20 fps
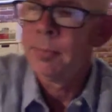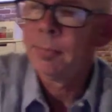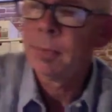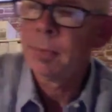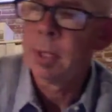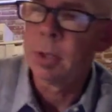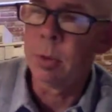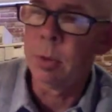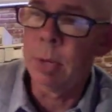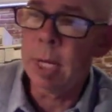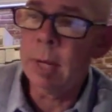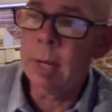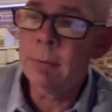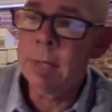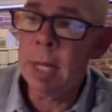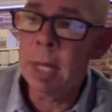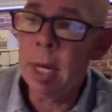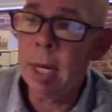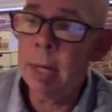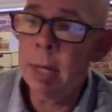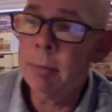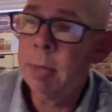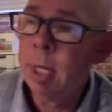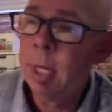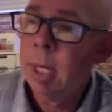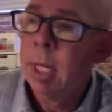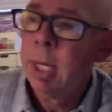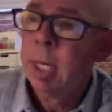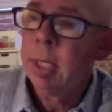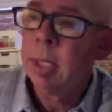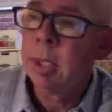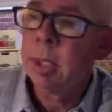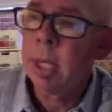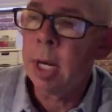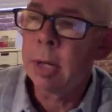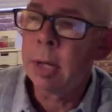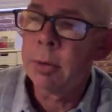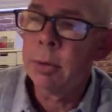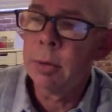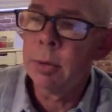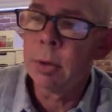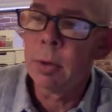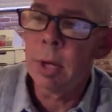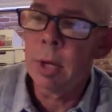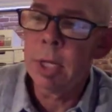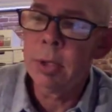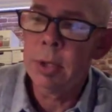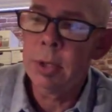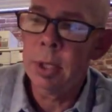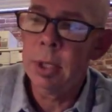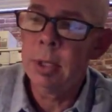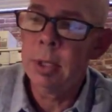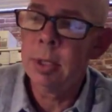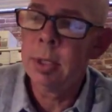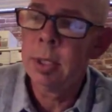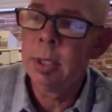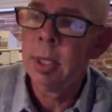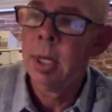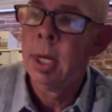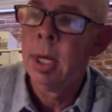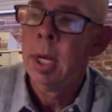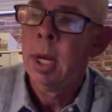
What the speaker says: So we have time to talk through the questions.